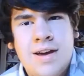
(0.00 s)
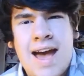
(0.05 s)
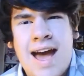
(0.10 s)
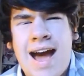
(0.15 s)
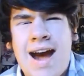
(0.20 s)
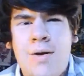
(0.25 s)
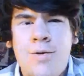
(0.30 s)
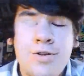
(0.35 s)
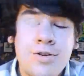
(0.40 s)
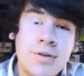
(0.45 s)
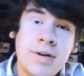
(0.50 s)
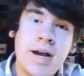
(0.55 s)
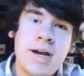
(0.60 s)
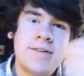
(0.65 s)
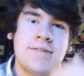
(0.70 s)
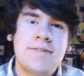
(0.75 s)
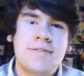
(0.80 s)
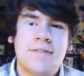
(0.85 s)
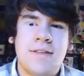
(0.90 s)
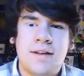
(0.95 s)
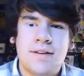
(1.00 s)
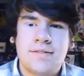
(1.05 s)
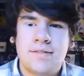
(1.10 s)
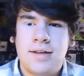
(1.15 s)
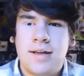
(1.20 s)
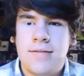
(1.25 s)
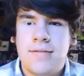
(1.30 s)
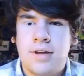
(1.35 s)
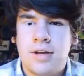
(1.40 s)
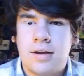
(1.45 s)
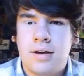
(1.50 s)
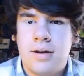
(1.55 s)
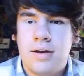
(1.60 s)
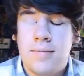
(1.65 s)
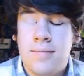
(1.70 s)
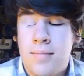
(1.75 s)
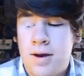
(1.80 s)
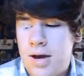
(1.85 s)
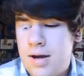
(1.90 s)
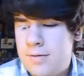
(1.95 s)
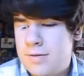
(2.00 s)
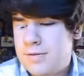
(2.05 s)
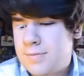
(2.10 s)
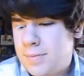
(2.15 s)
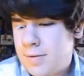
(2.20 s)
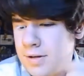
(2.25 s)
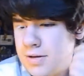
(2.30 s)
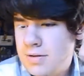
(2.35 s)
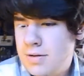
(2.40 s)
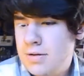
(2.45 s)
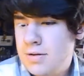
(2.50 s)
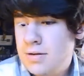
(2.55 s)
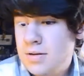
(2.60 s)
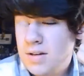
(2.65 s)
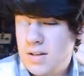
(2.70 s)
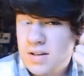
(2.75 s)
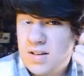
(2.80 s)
how was your guys' Thanksgiving? Mine was pretty good.